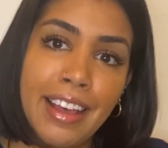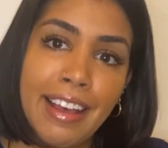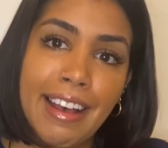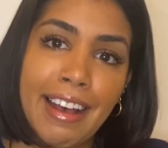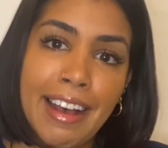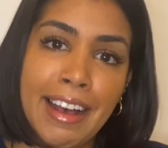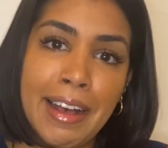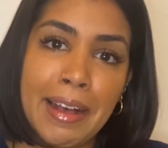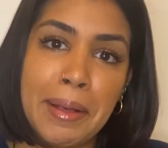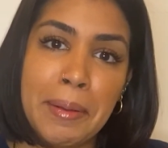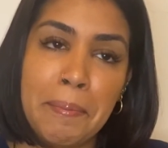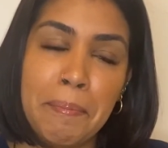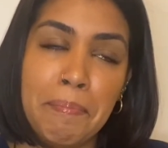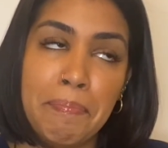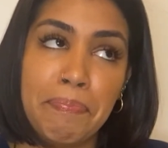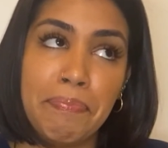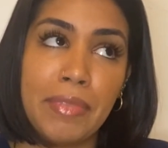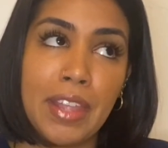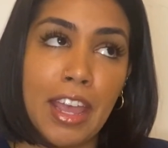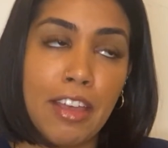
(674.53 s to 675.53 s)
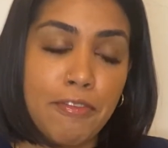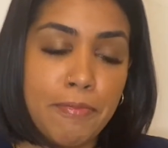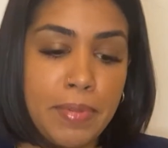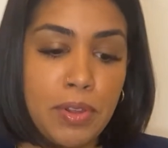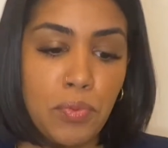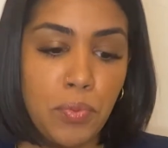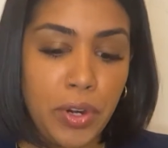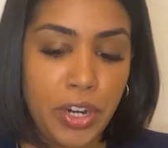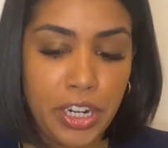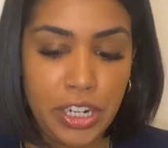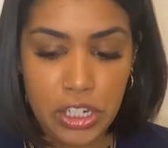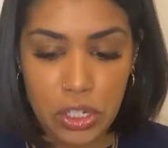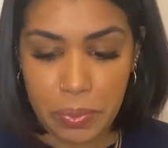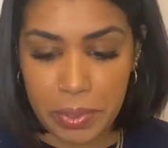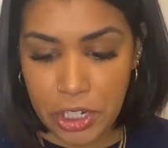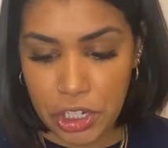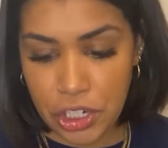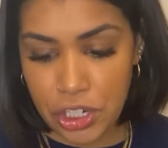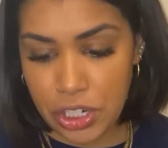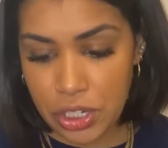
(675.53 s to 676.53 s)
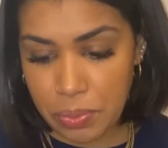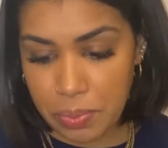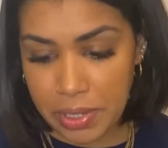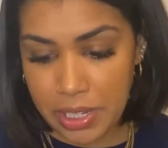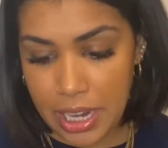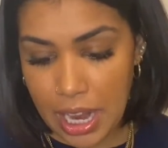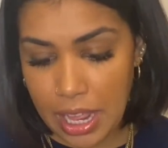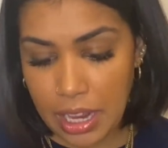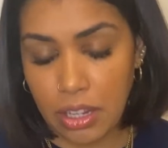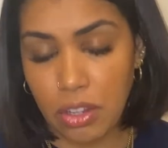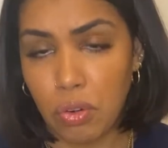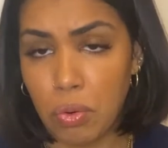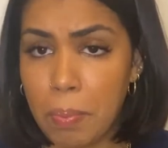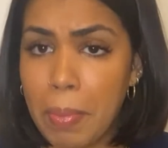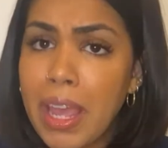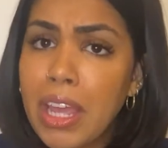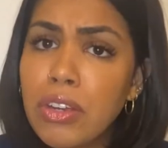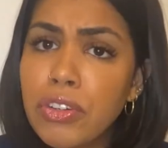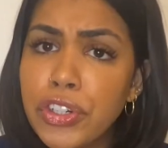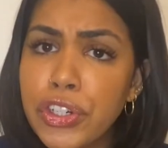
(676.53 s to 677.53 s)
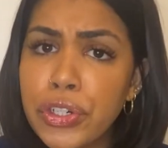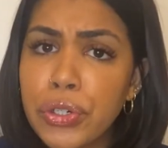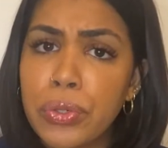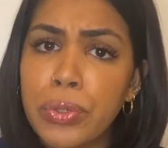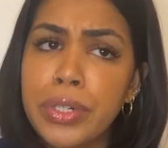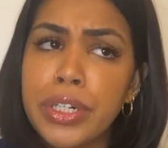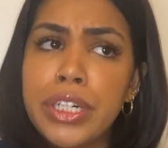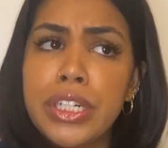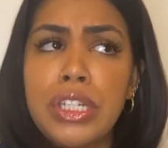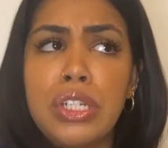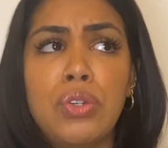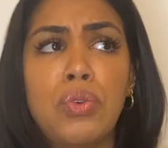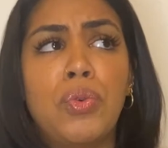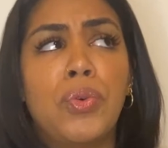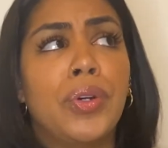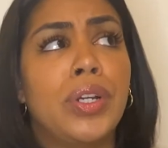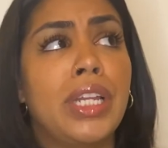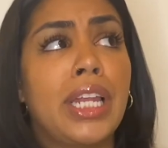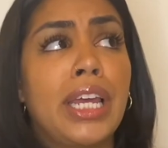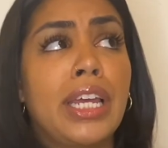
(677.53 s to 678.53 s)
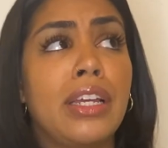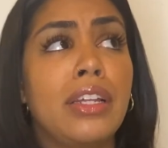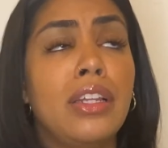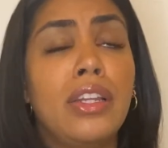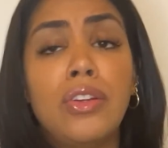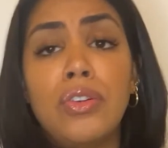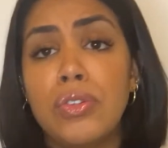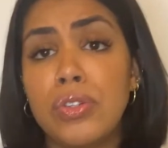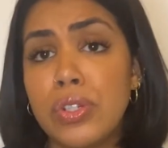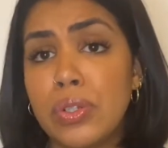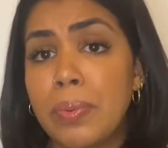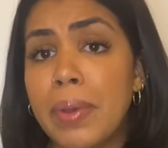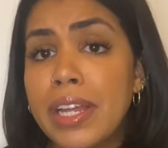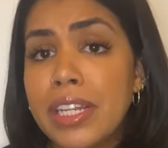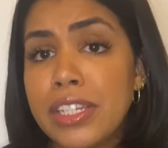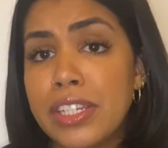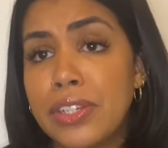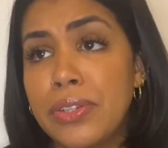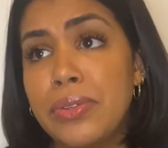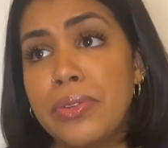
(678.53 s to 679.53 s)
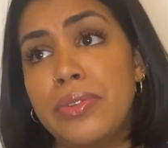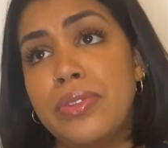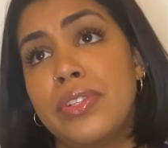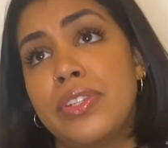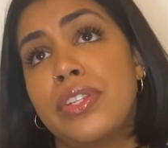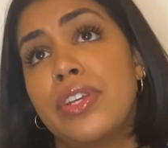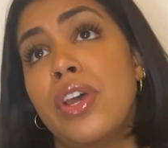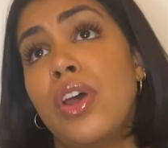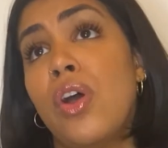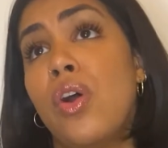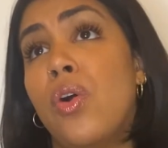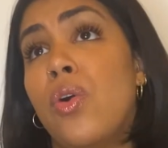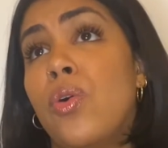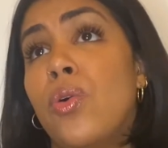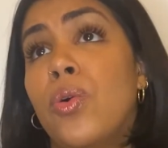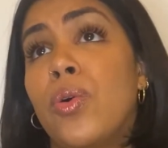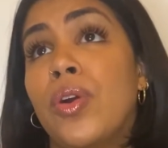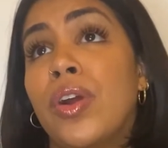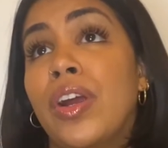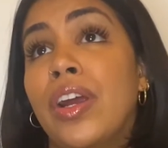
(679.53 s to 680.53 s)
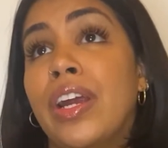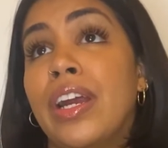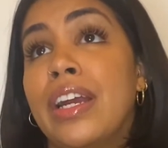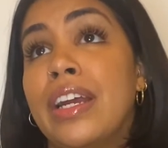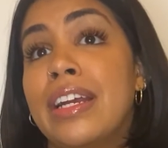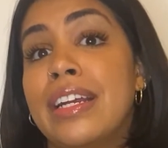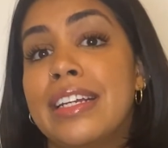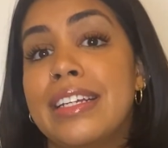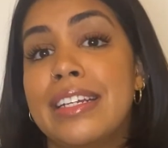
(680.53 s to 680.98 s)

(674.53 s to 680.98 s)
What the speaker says: I've been wearing sweatshirts with like little biker shorts, or like little sweatsuits, or